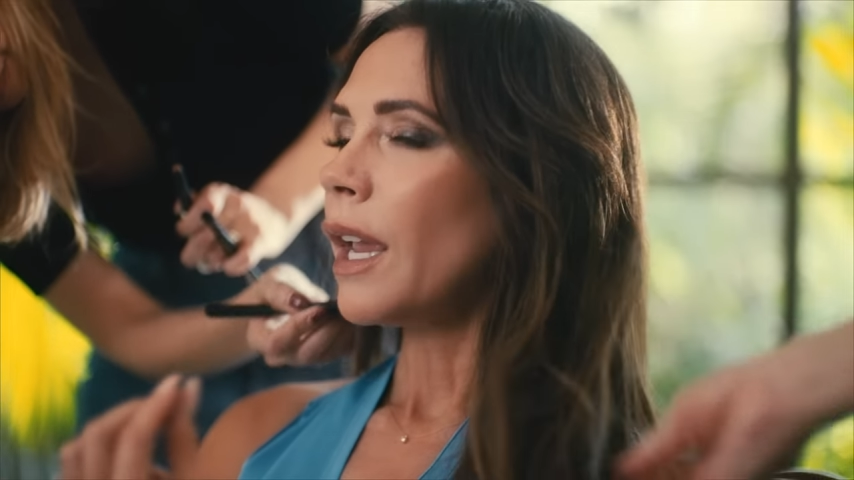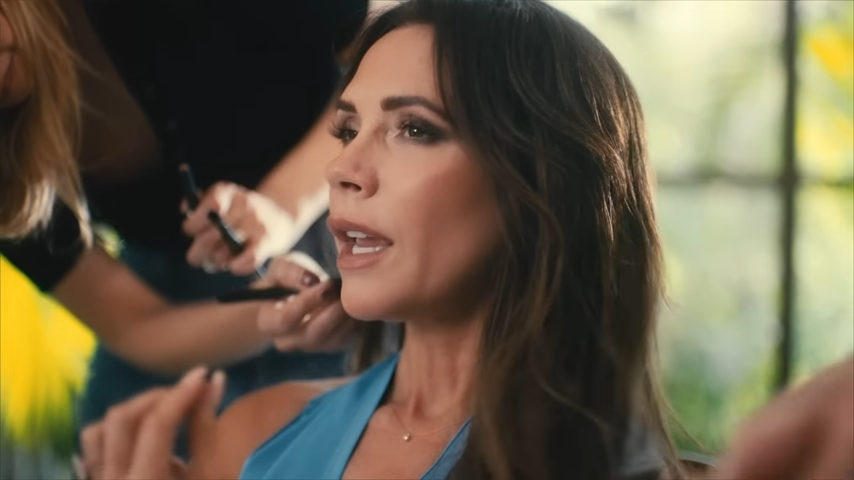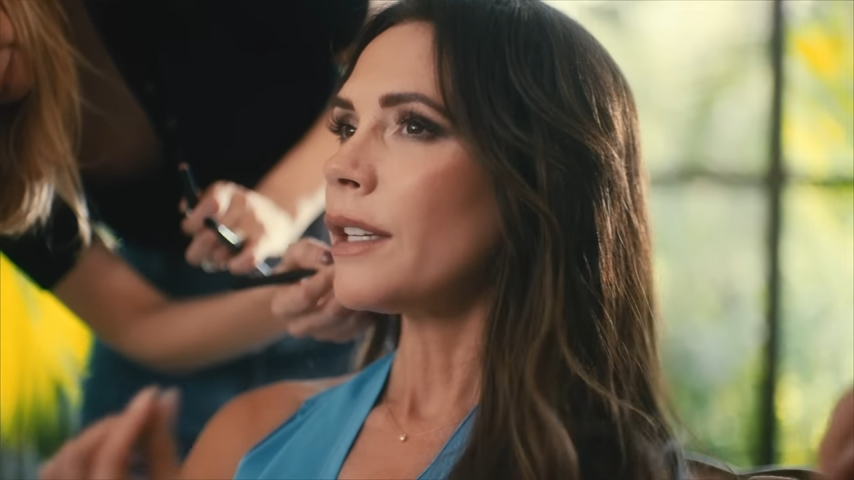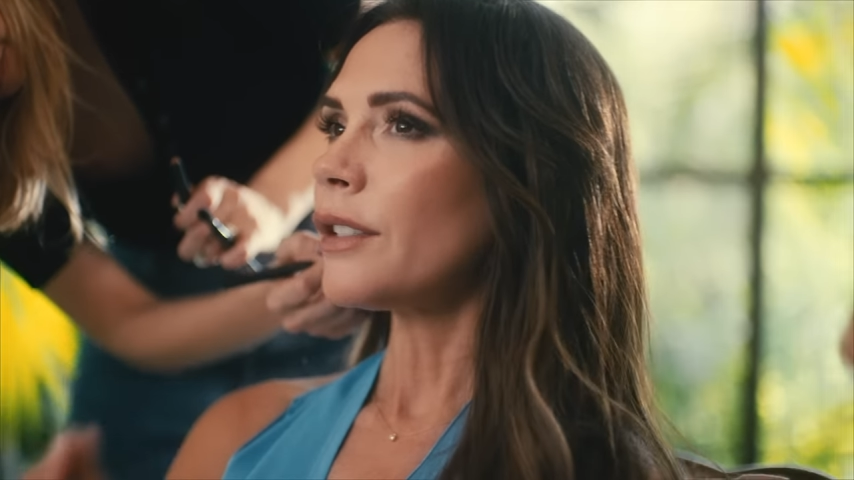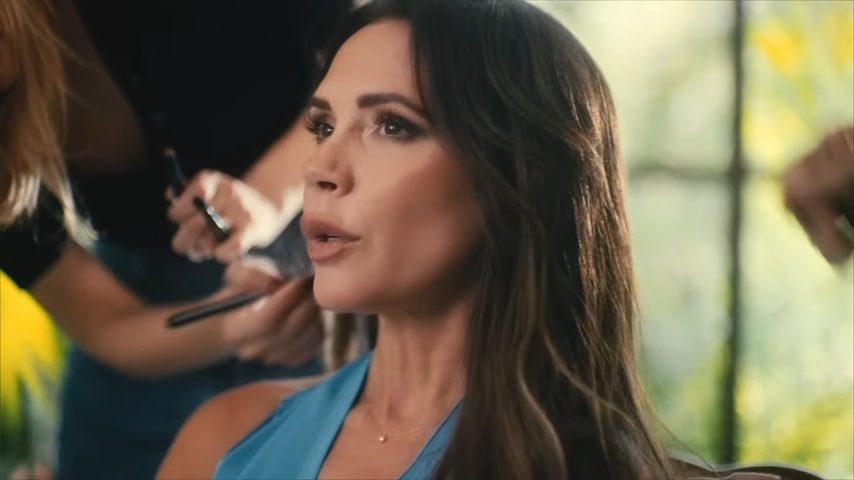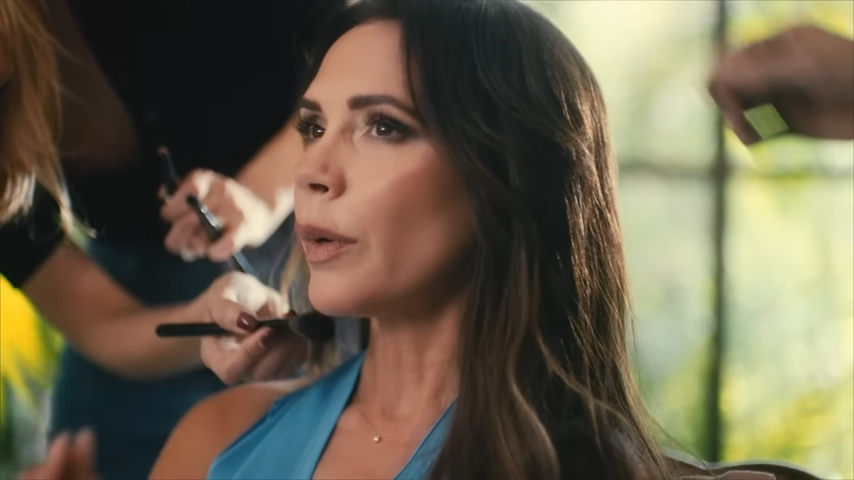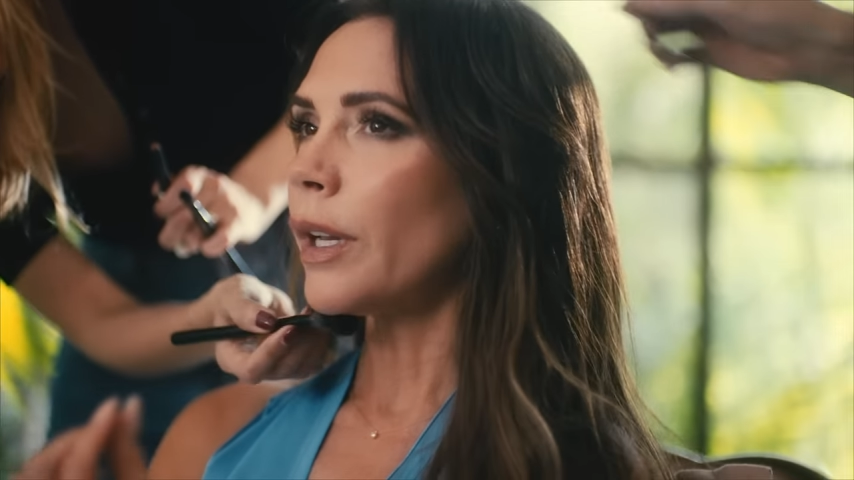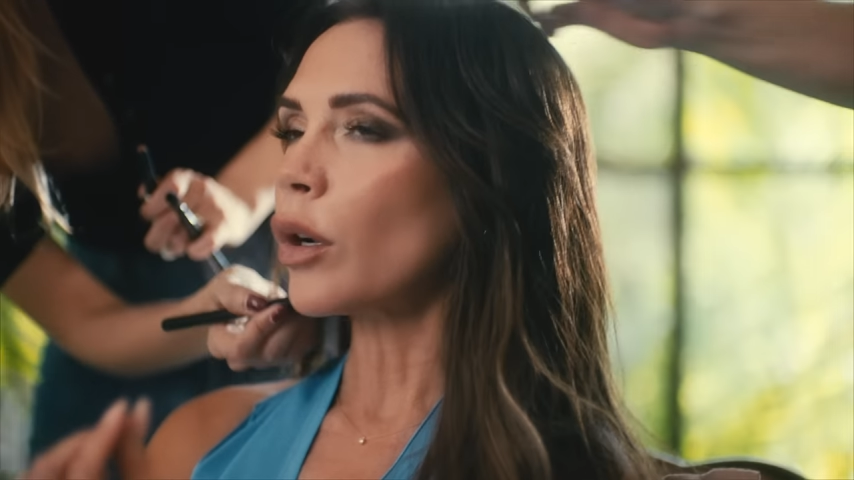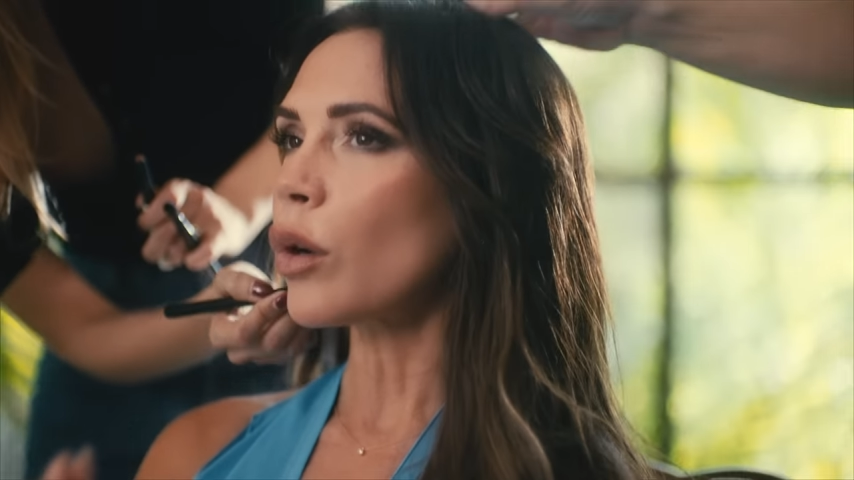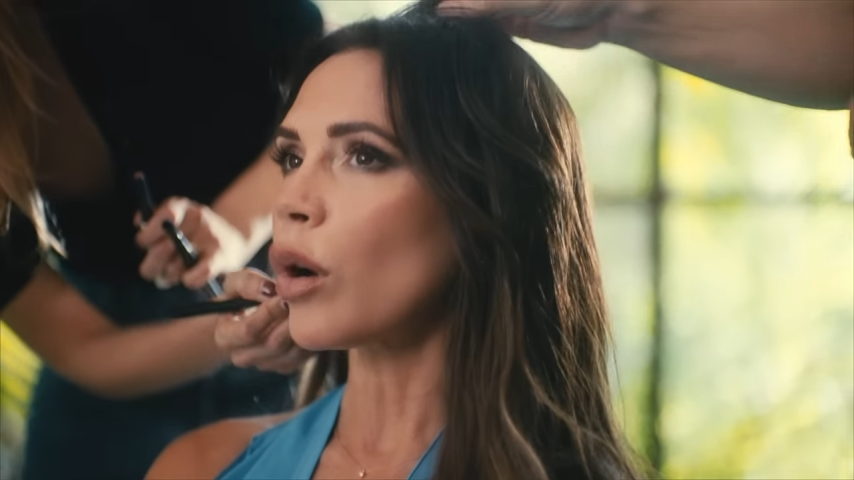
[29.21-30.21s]
is doing
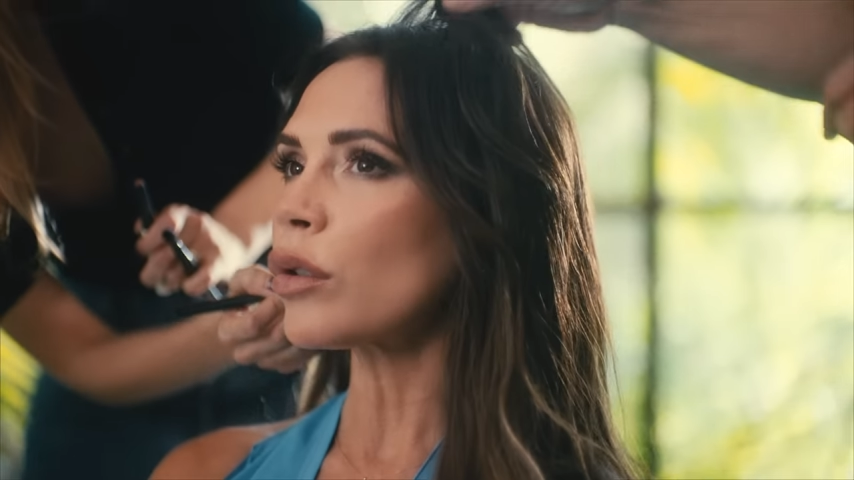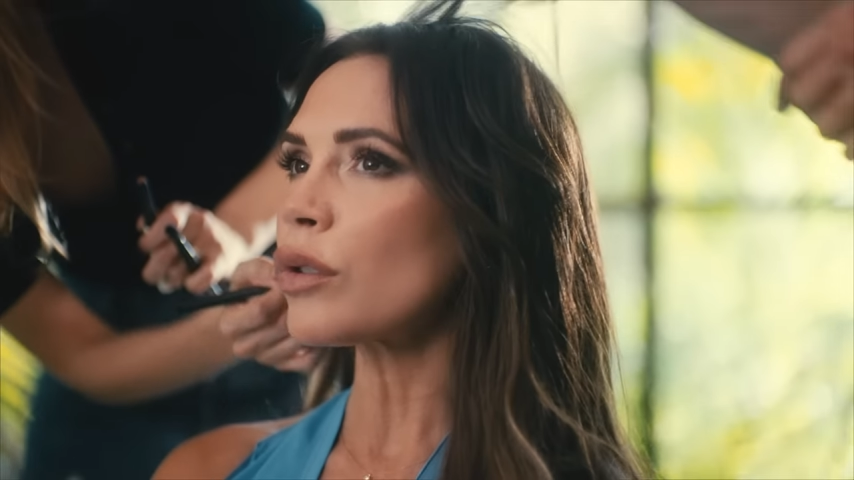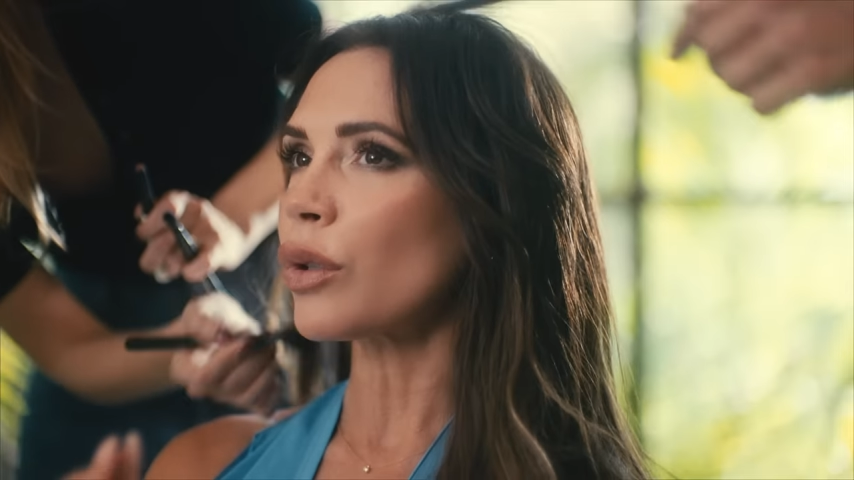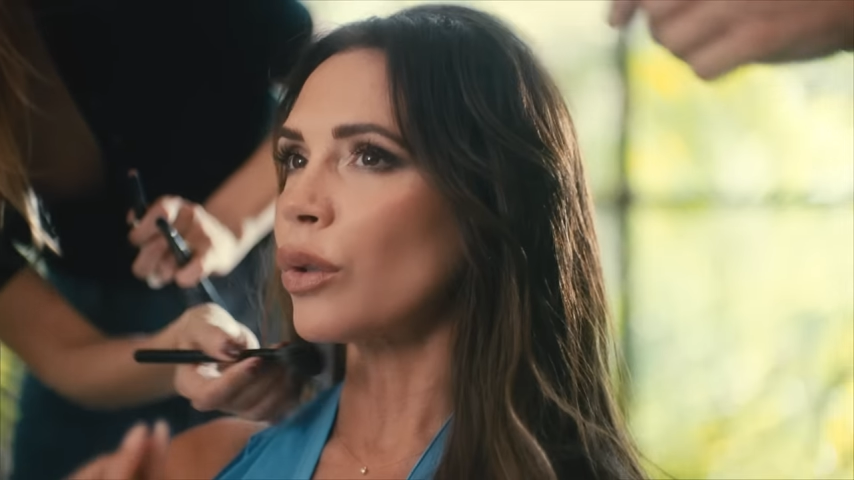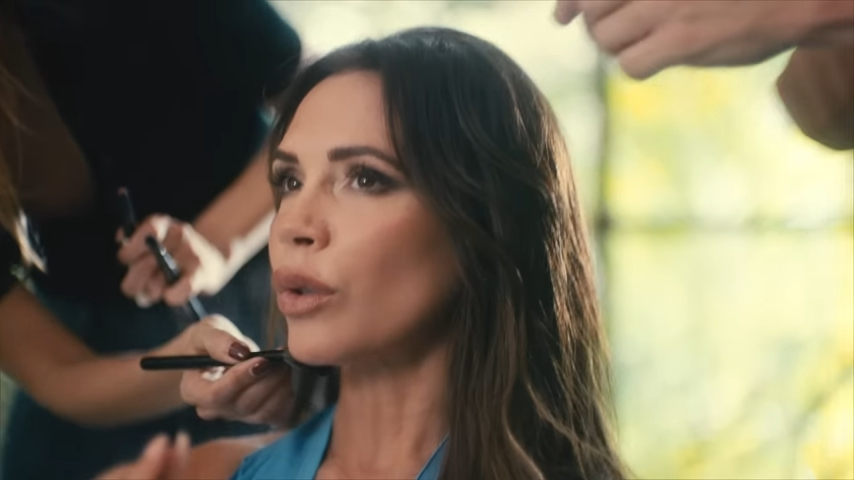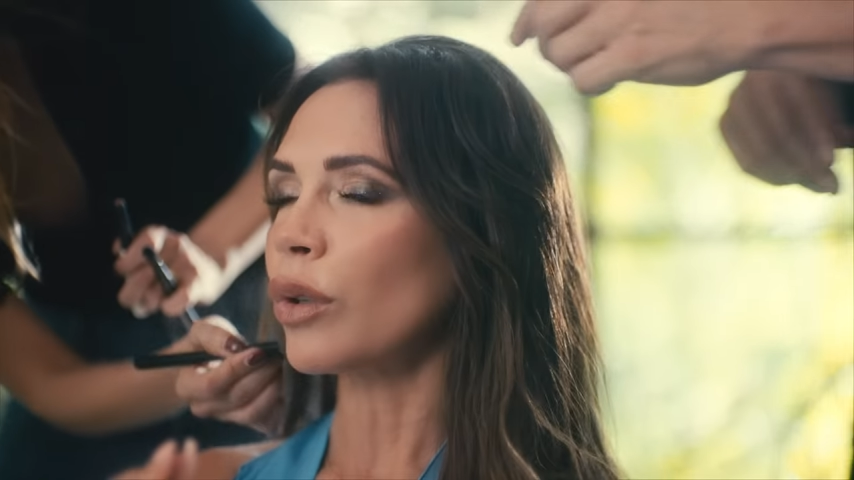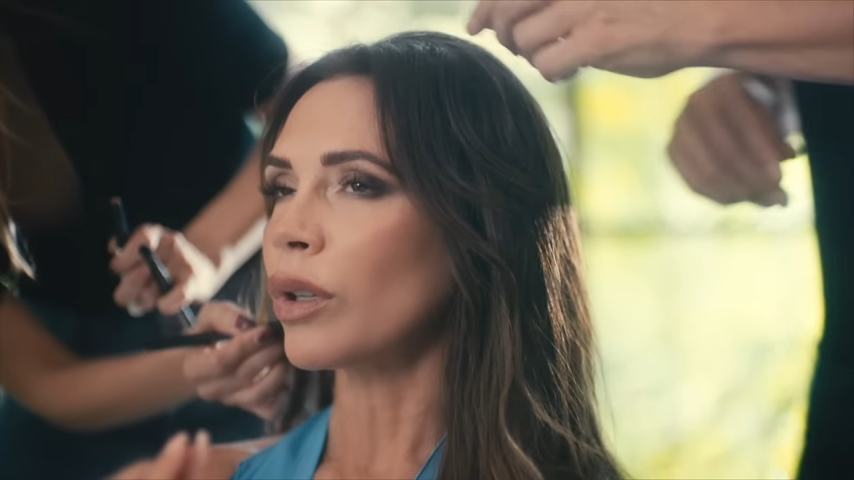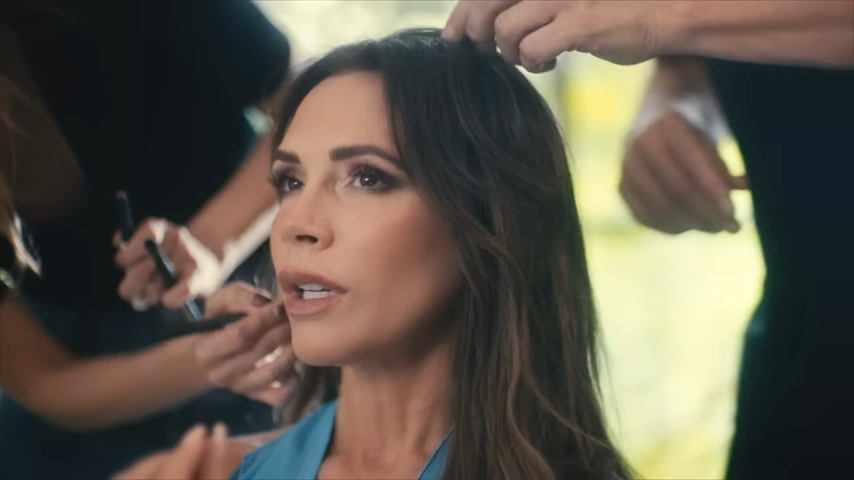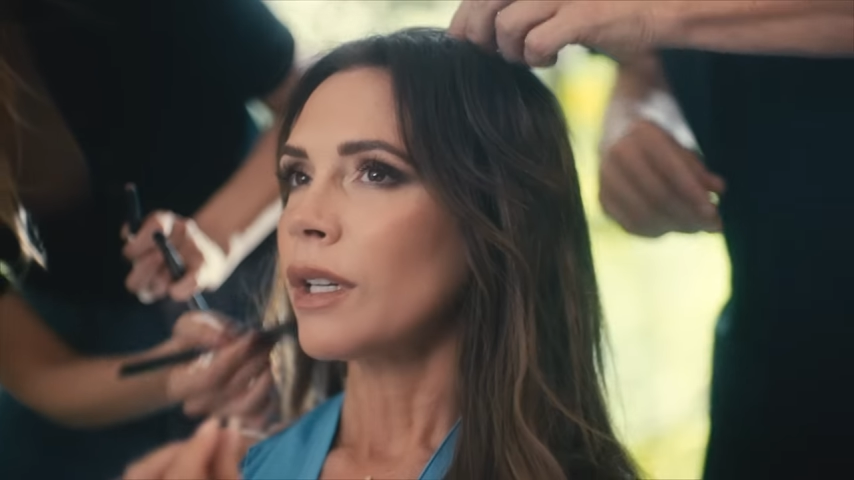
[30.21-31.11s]
a contour